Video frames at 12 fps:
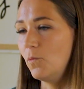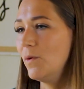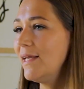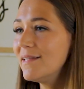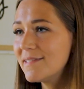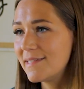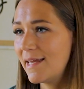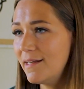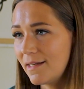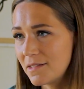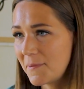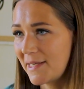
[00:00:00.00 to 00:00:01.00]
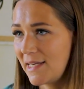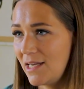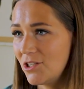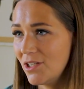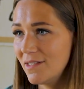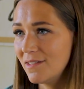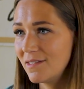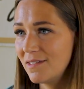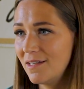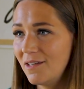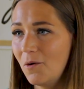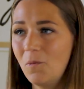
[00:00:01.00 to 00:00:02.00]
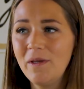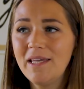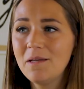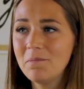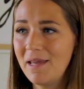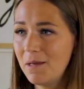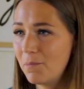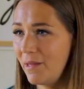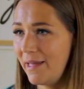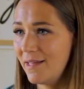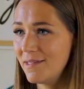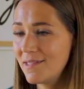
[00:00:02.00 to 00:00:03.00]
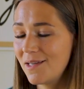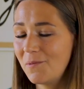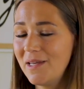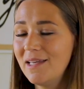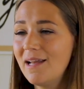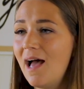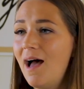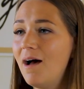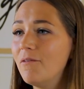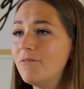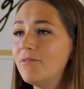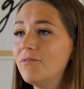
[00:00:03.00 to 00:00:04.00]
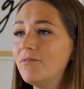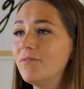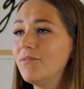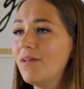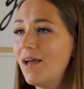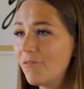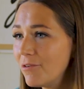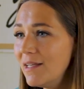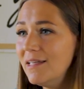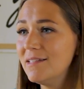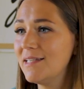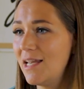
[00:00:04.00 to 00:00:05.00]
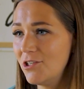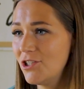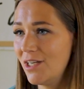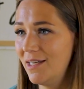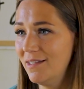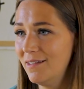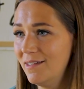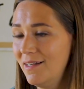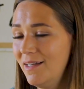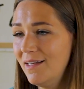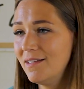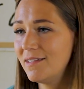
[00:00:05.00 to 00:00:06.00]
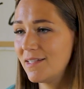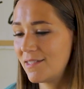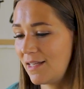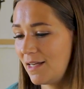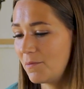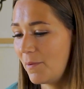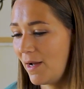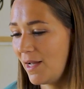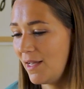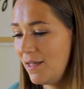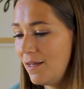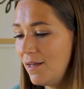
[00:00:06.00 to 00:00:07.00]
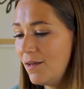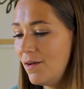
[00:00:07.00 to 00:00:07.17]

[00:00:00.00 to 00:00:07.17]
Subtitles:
we can set expectations, we can make plans, we can have every intention to stand by